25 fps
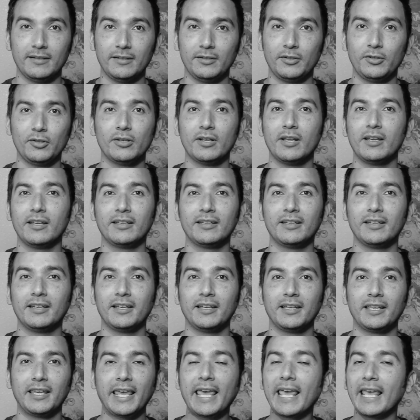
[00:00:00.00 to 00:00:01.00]
you like
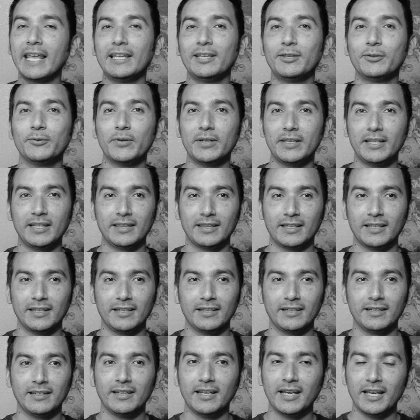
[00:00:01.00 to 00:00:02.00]
can't do anything,
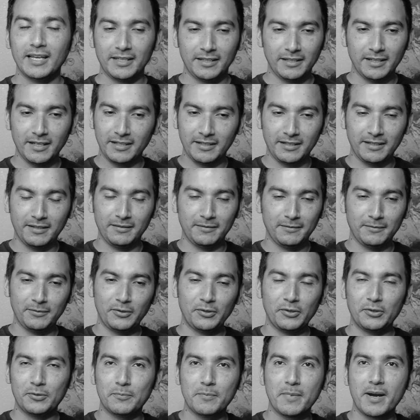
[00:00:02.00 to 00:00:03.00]
and
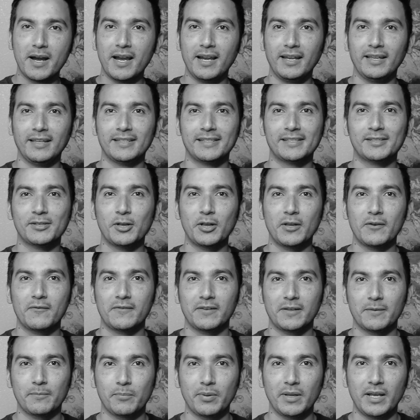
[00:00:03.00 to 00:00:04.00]
your mind's all over
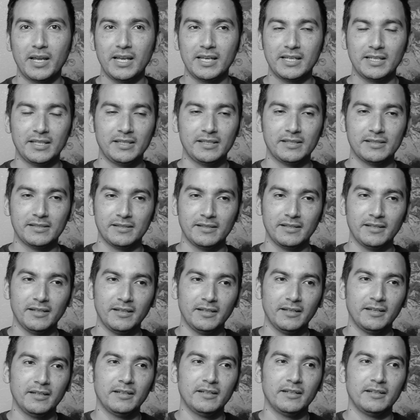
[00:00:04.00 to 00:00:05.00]
the place,
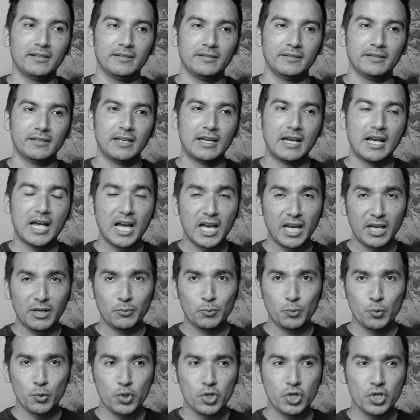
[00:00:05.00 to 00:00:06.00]
I
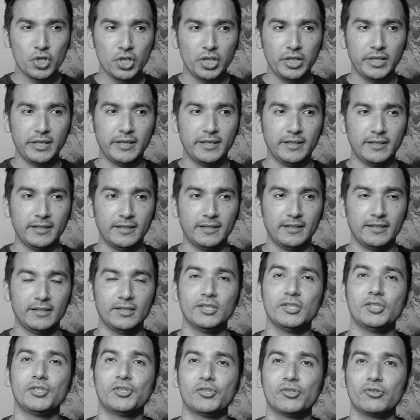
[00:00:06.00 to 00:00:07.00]
would
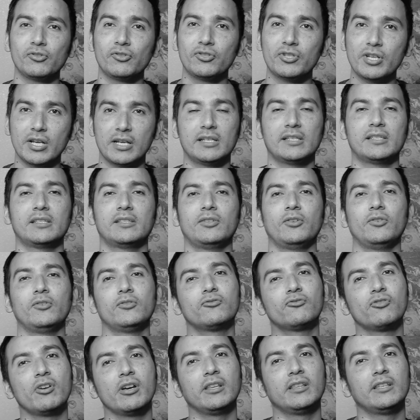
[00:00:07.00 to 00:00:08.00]
suggest you
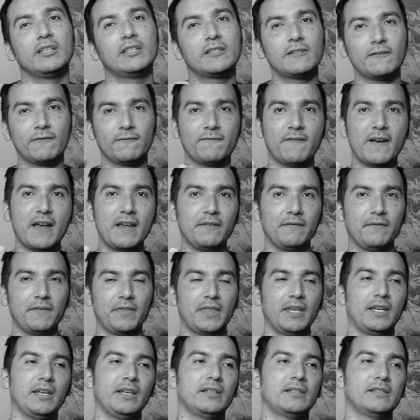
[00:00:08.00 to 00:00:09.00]
try these 5
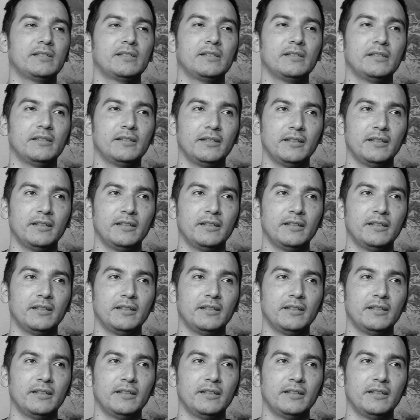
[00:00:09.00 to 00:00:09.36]
things